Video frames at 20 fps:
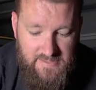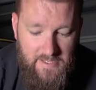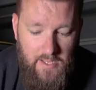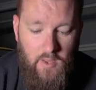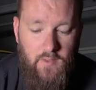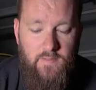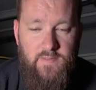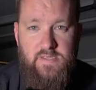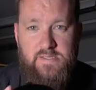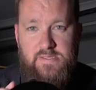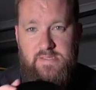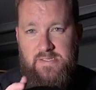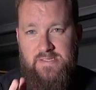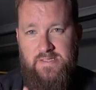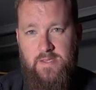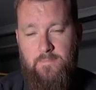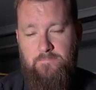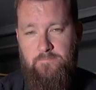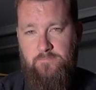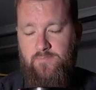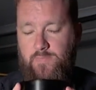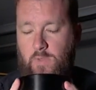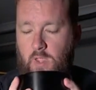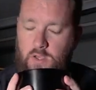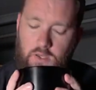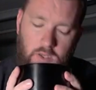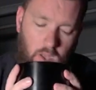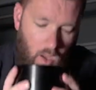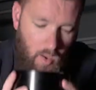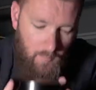Now this
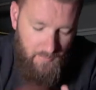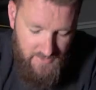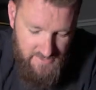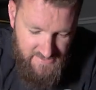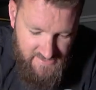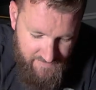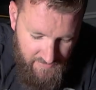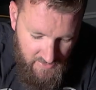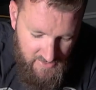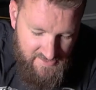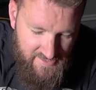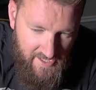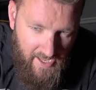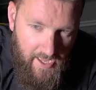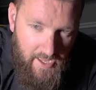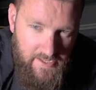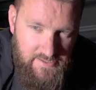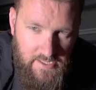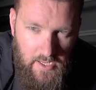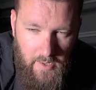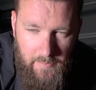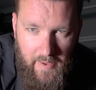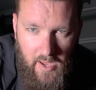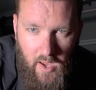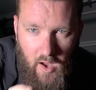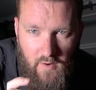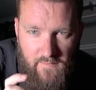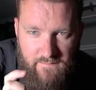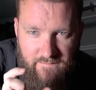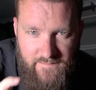cup is supposed to add
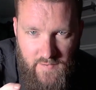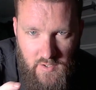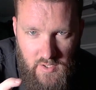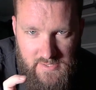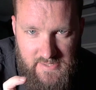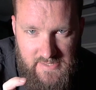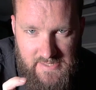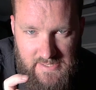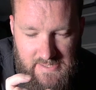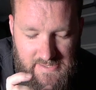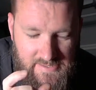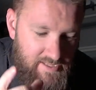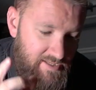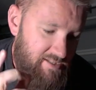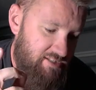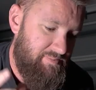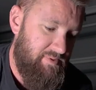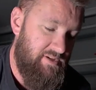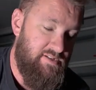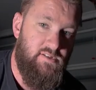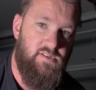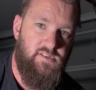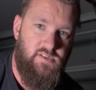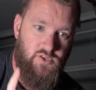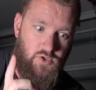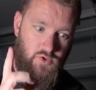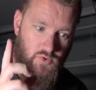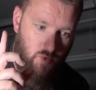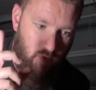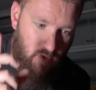about 30 centimeters
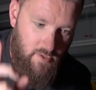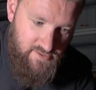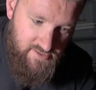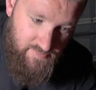to a